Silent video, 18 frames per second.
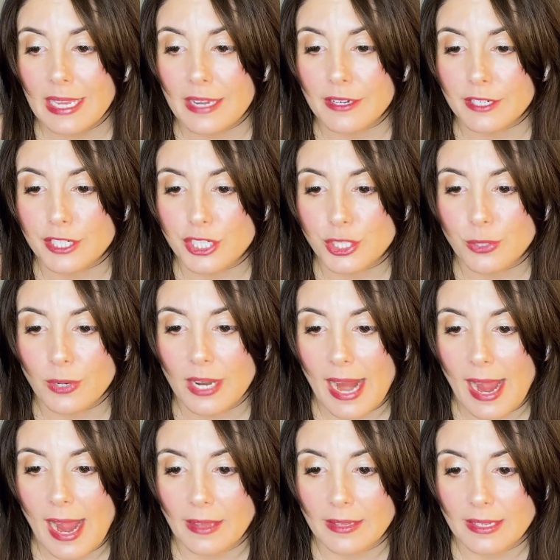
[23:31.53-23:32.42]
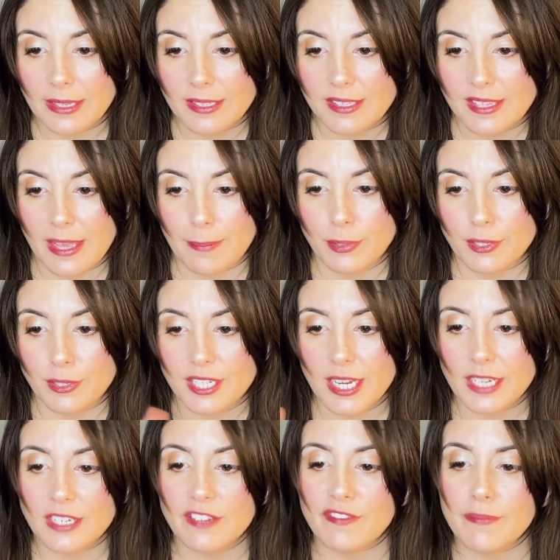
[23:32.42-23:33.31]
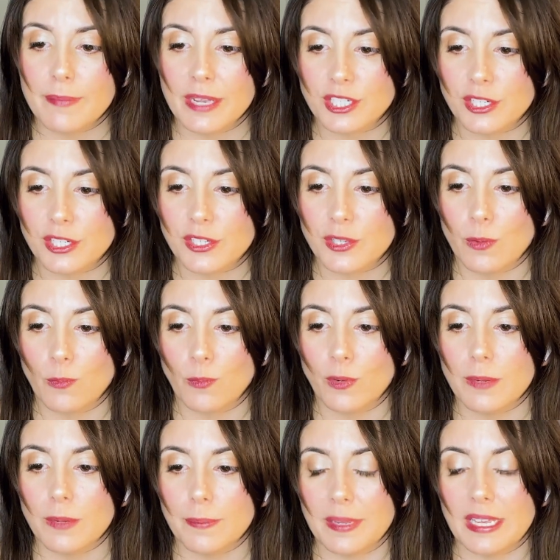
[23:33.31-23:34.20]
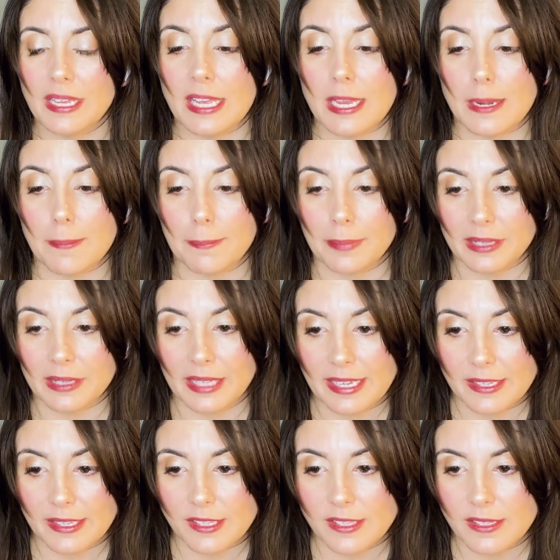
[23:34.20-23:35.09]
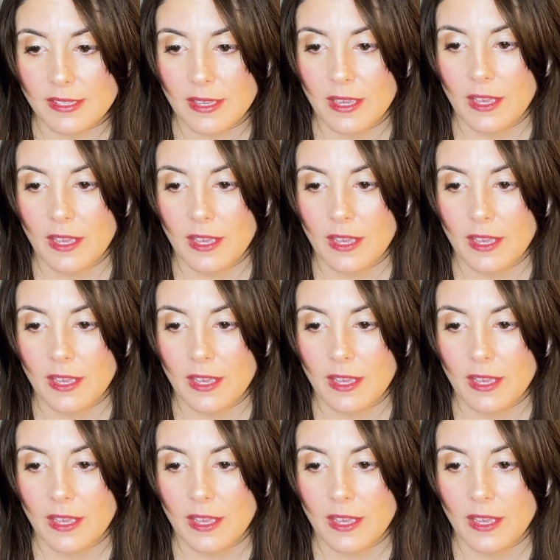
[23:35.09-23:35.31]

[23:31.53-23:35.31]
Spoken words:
and assure Alex that protective measures would be in place.